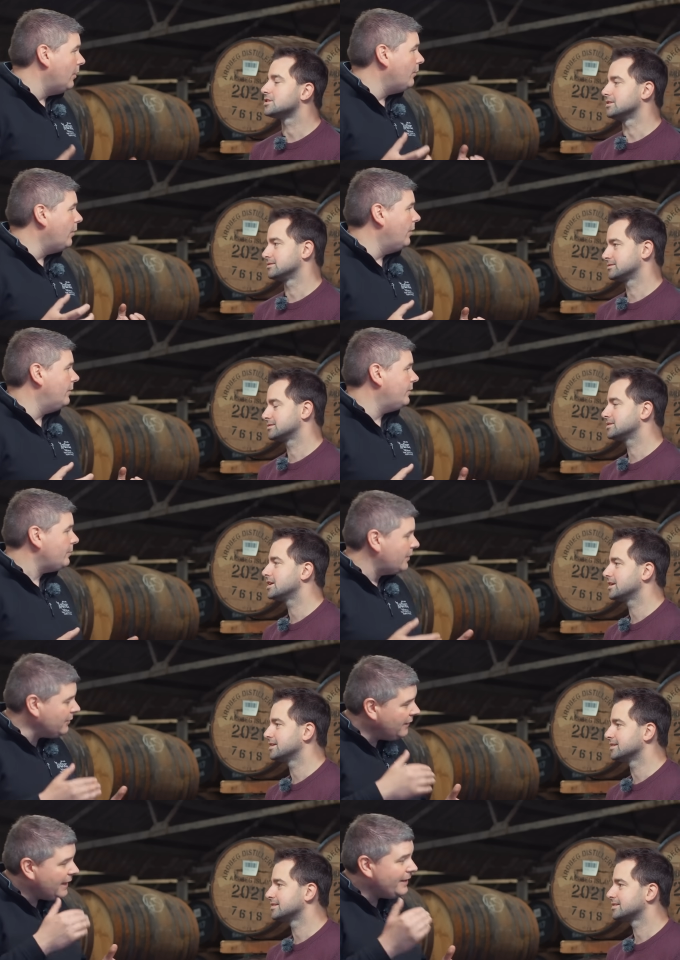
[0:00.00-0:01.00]
Speaker 1: What? So
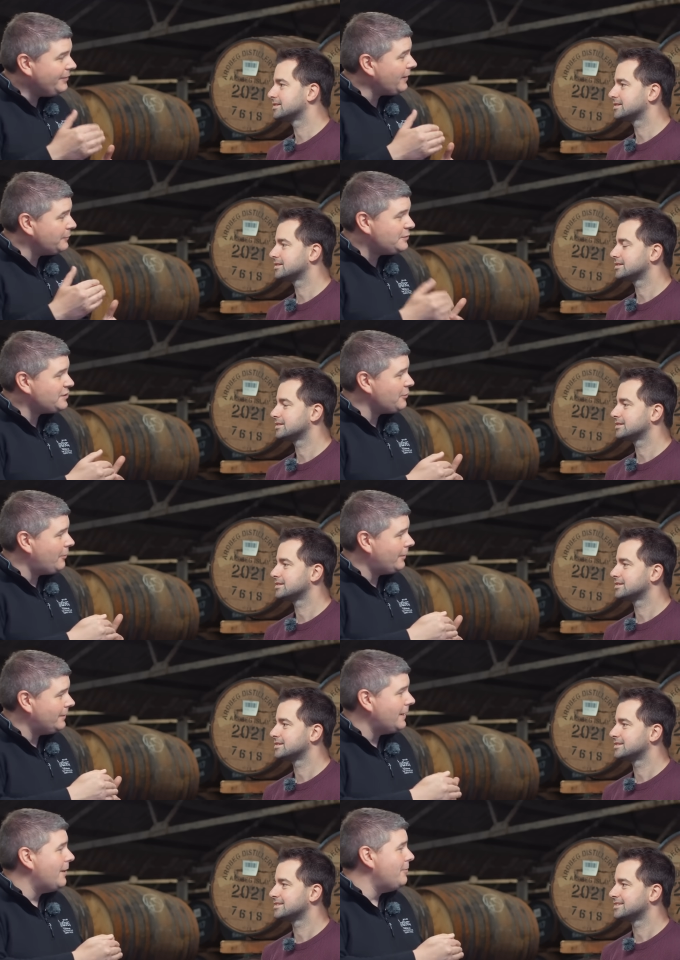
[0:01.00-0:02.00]
we're laying down
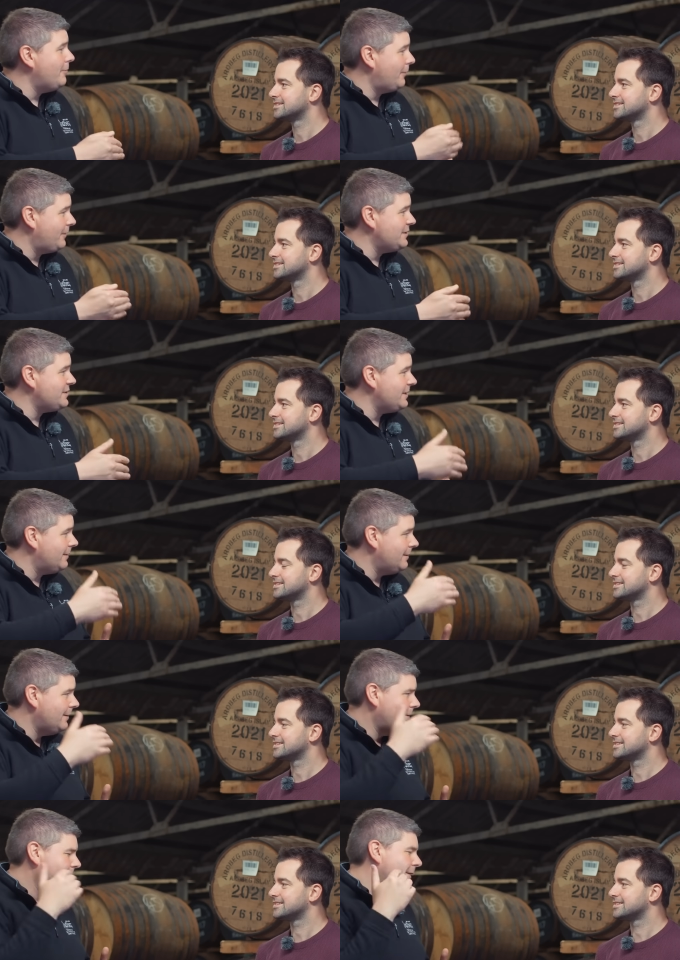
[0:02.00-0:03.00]
stock now or this year,
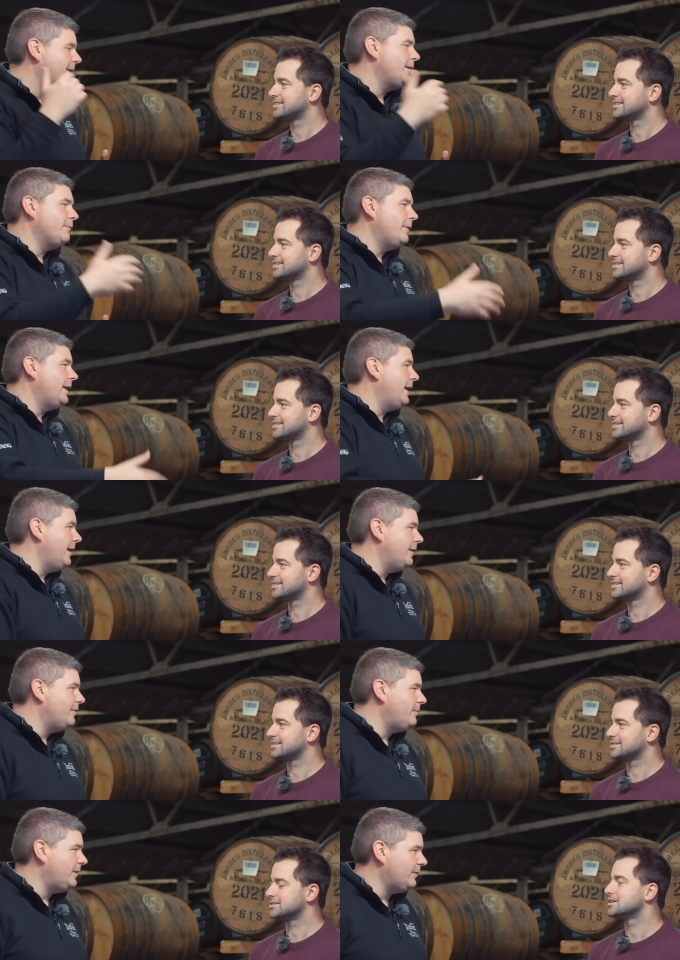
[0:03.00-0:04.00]
thinking way
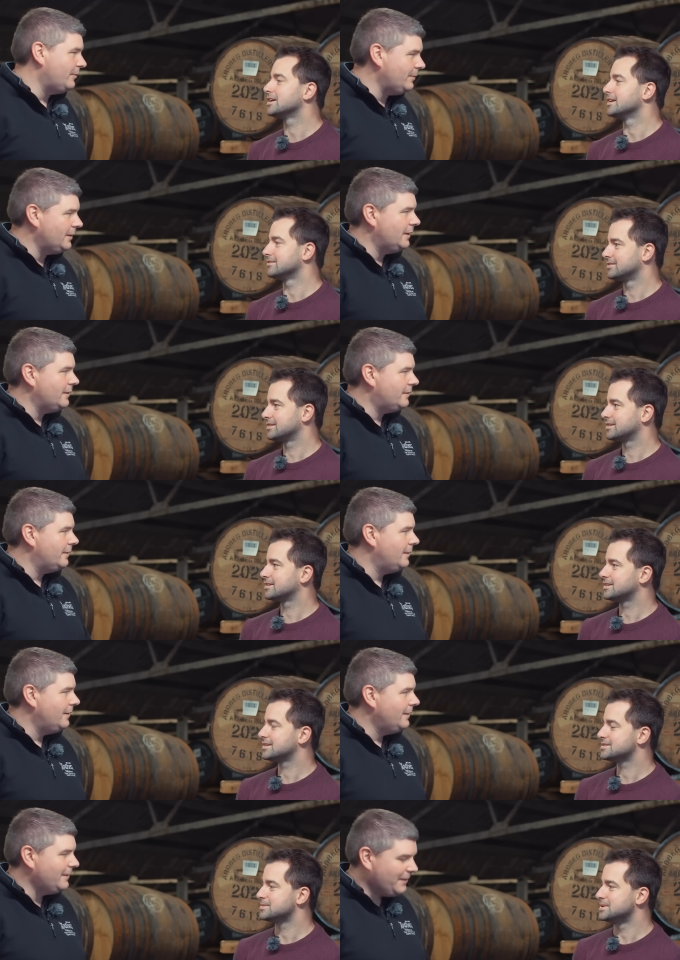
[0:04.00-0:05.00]
ahead, because we like to
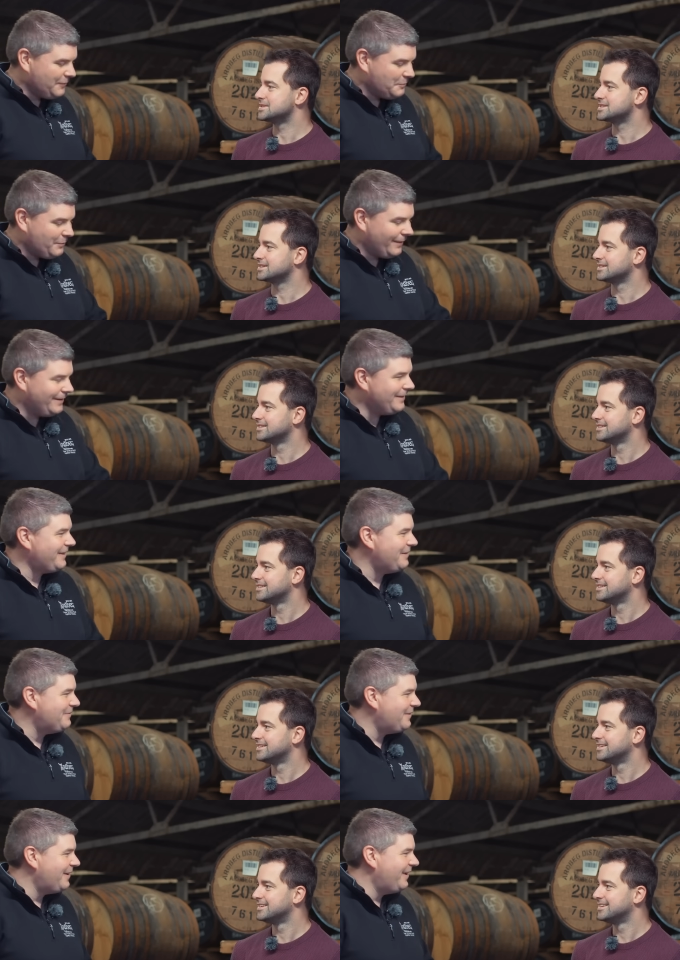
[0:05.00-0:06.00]
give it plenty of
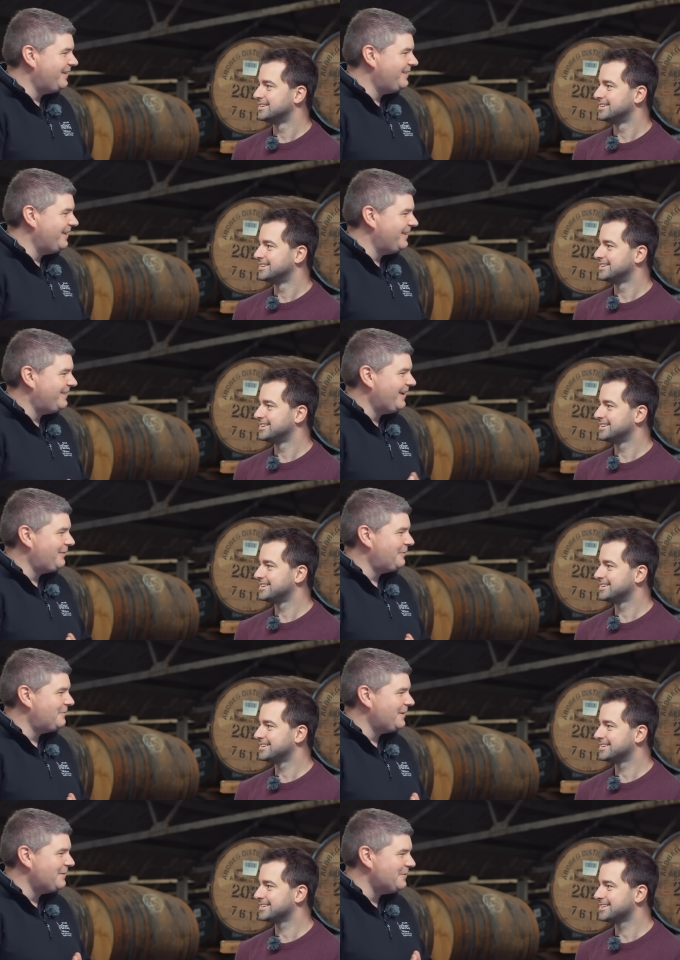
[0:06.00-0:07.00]
time to have
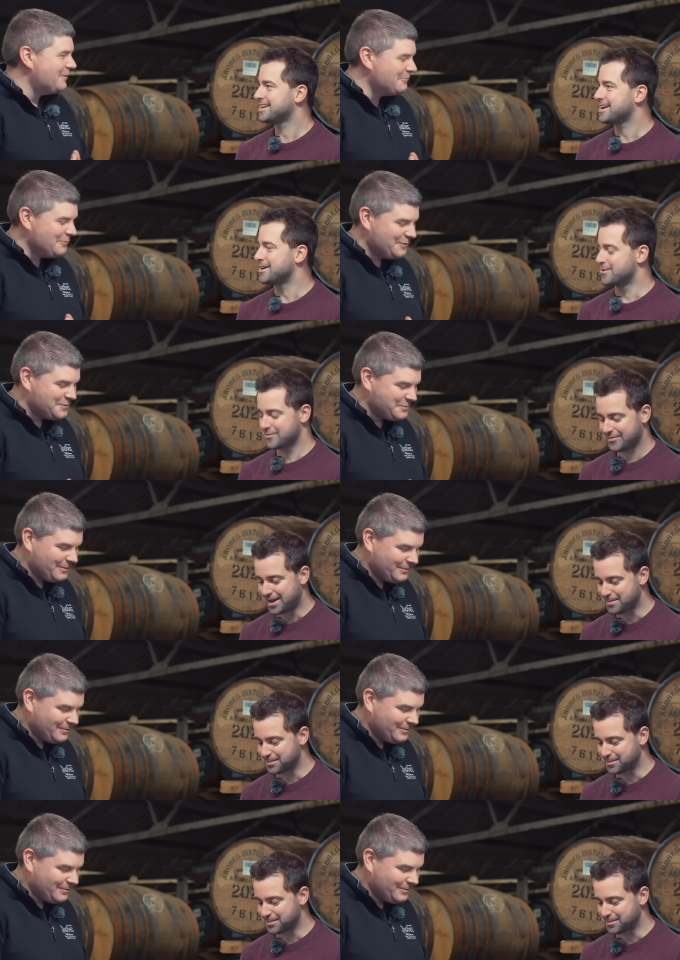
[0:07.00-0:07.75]
some time in the wood as well.